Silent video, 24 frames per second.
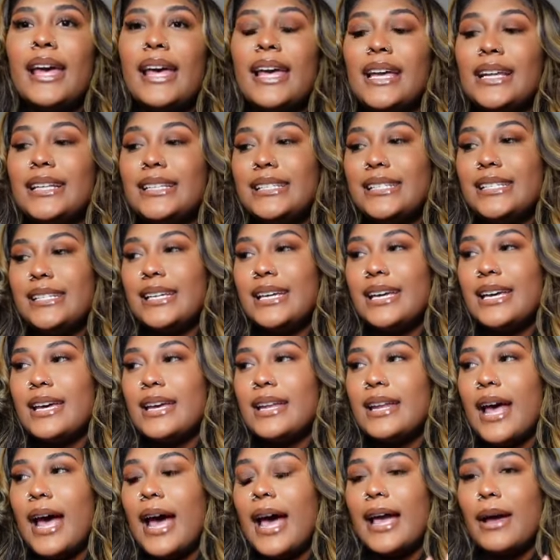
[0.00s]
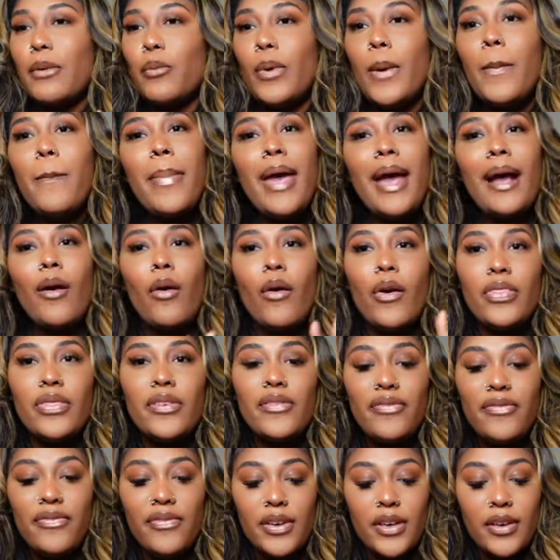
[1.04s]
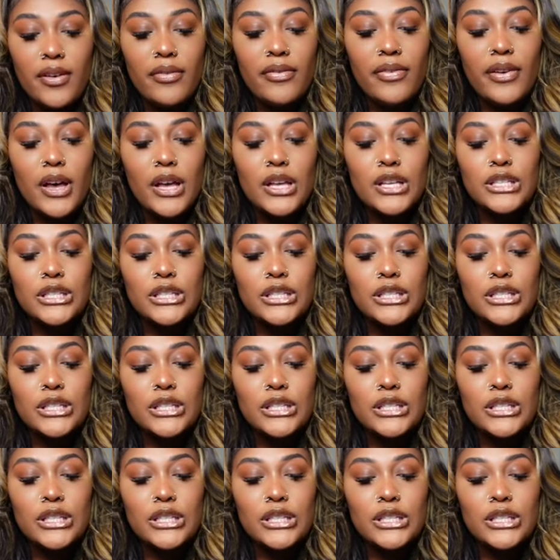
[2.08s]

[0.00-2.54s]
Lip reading: And then I went back on the 5th.